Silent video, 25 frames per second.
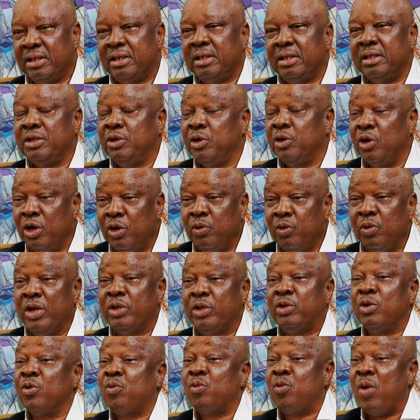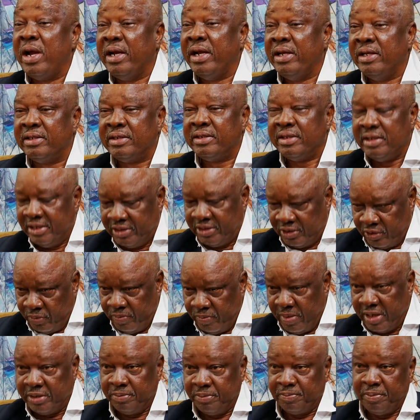the only way to quell it is to
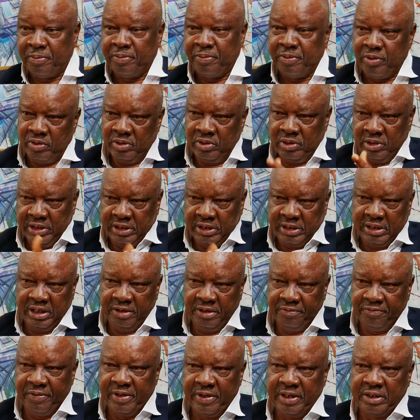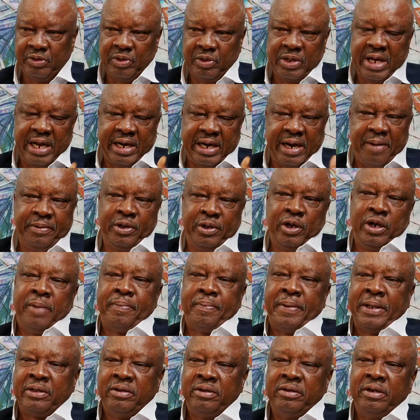make people see the face. You can wrap the other
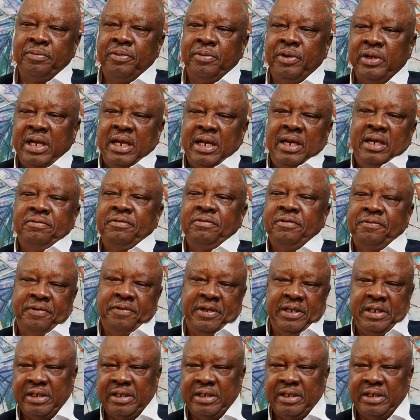part of the body and leave the face.